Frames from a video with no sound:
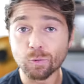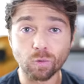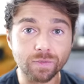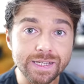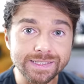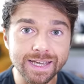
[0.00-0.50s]
Well,
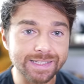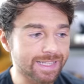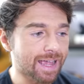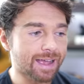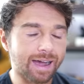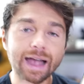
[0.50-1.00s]
in this case,
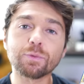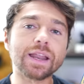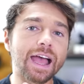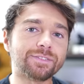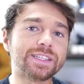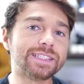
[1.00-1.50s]
I would
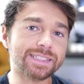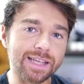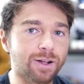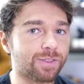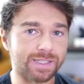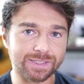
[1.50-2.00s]
have to
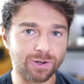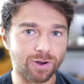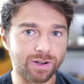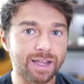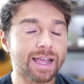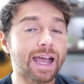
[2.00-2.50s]
sell this card.